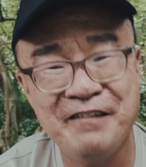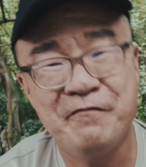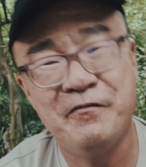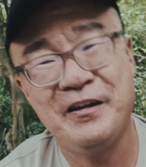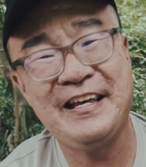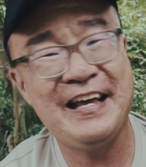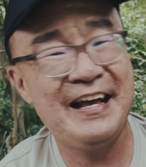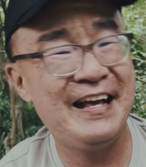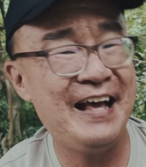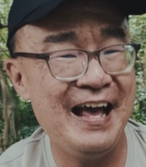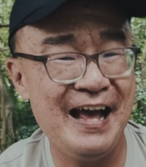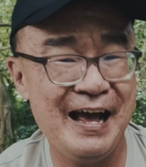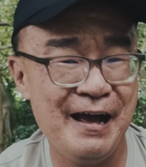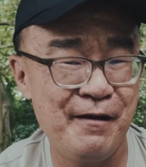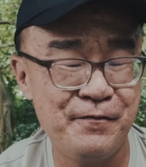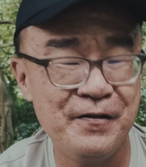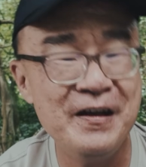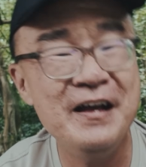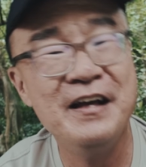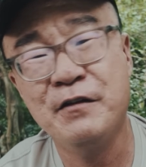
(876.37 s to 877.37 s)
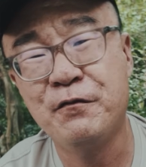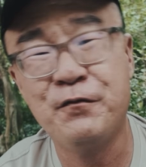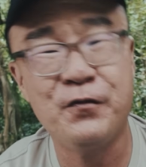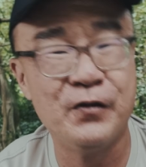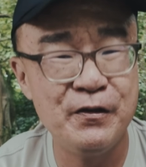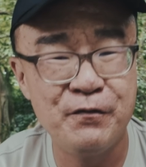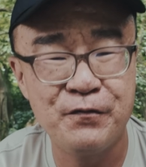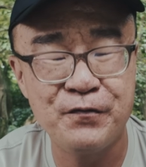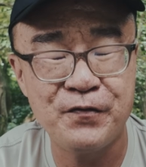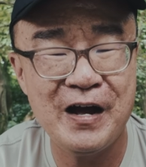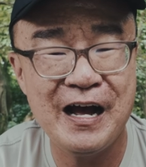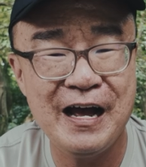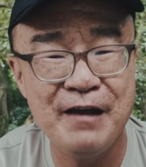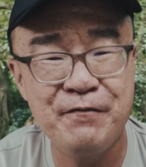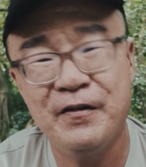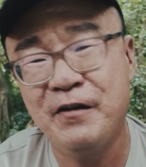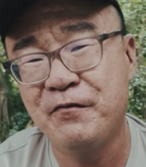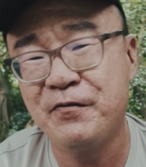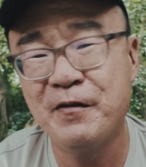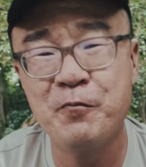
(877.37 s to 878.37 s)
We can have the
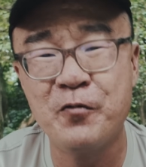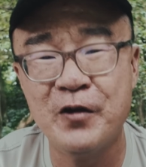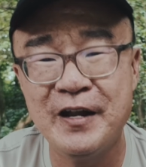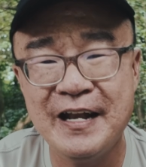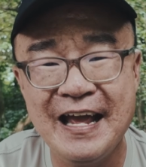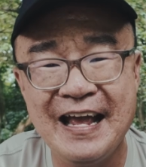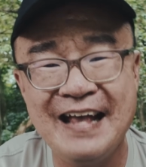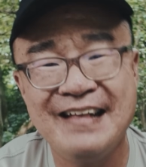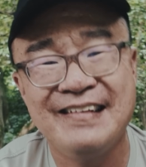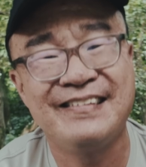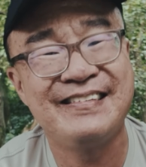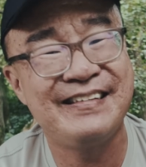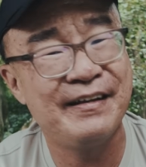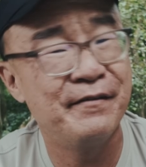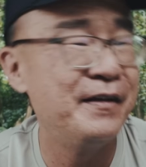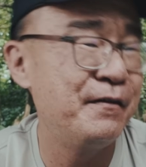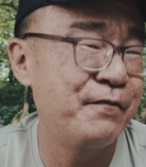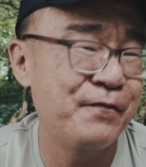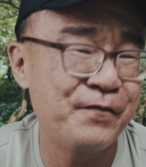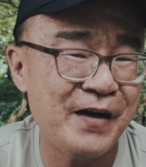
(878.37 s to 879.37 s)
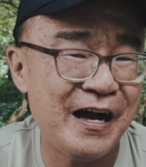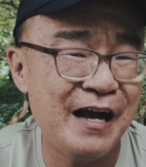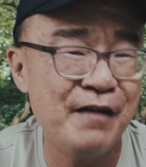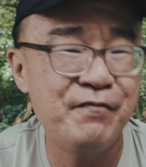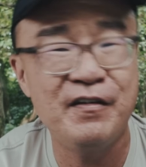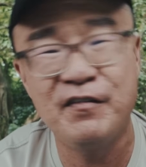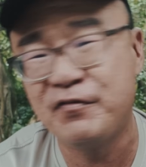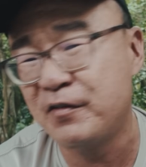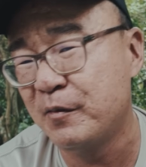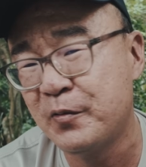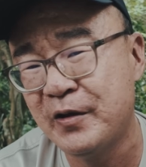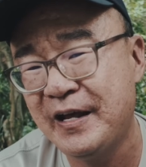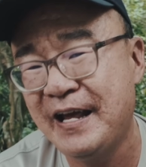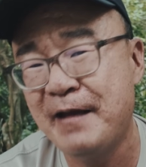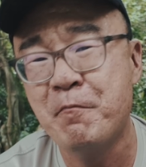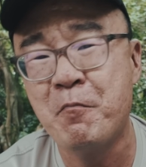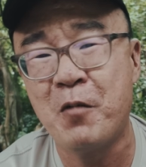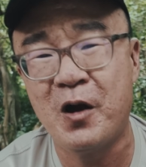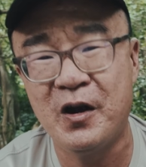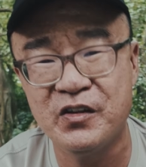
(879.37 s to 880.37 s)
45 f1.8, 75
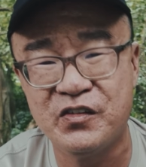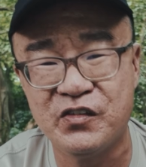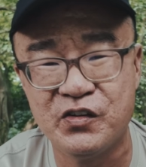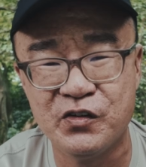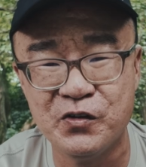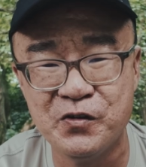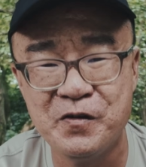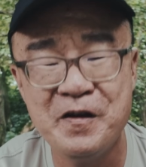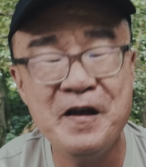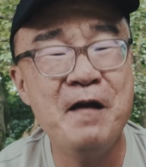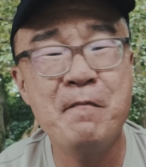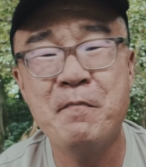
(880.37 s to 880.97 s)
f1.8 Mark II,